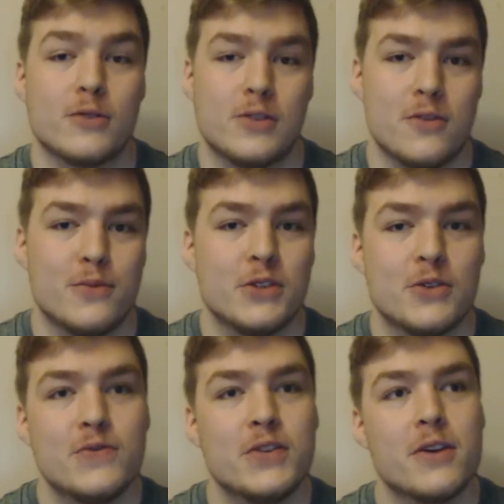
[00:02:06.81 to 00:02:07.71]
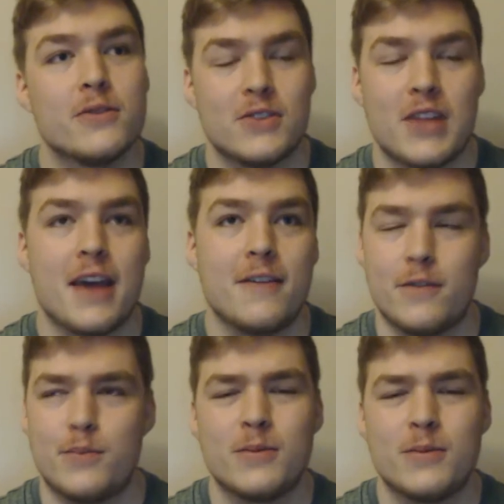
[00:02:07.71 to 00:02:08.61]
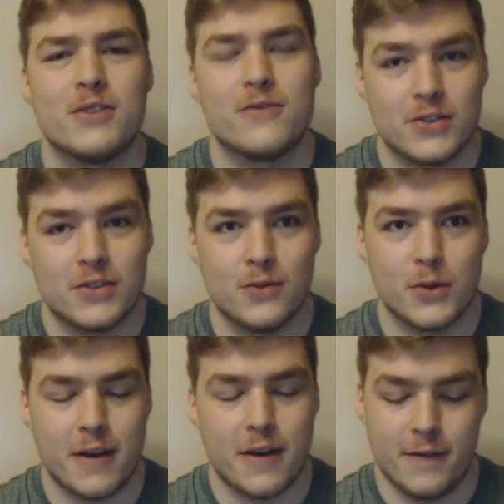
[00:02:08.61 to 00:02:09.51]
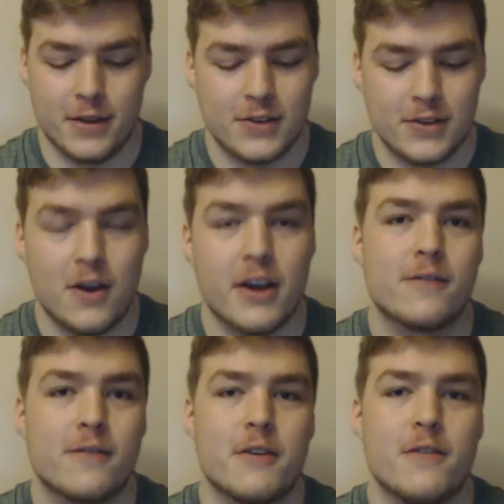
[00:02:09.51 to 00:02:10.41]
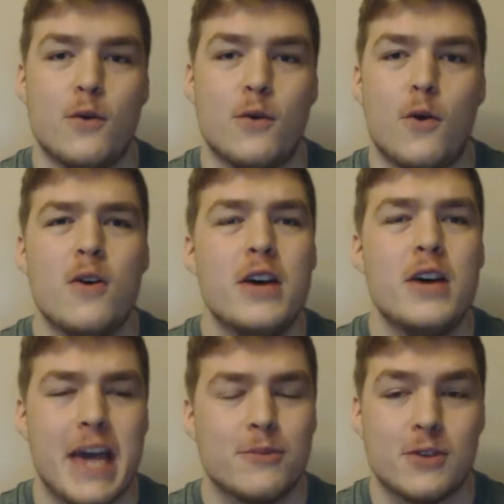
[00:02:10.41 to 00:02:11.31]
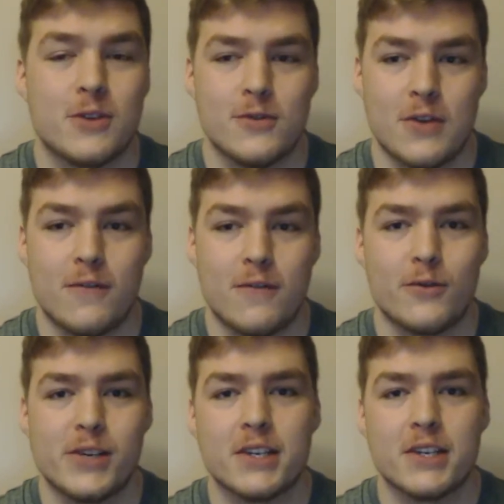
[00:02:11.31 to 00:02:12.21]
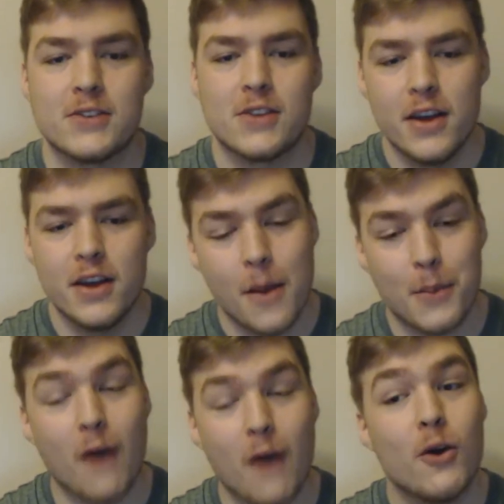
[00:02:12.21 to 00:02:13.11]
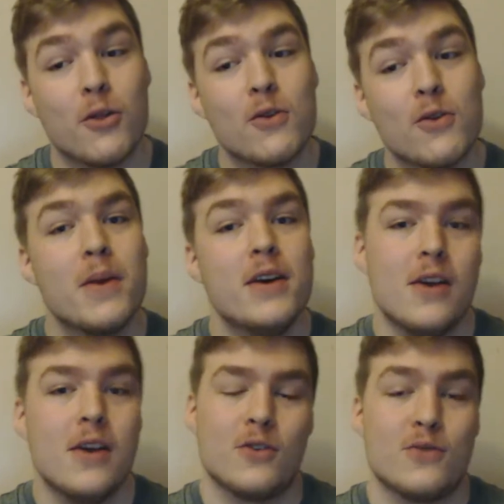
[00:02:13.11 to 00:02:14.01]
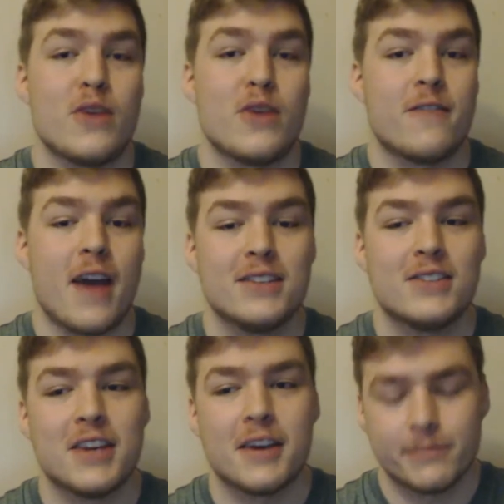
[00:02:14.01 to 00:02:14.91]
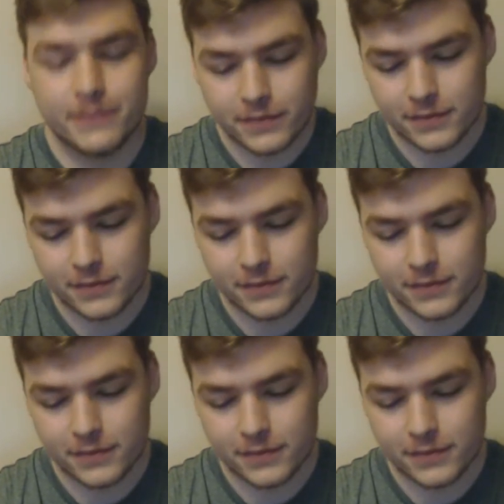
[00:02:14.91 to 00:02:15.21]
So there'll be two videos a day for probably the rest of the week. I think there's like three or four episodes that I've not released, but I've got them. I've got them ready for editing,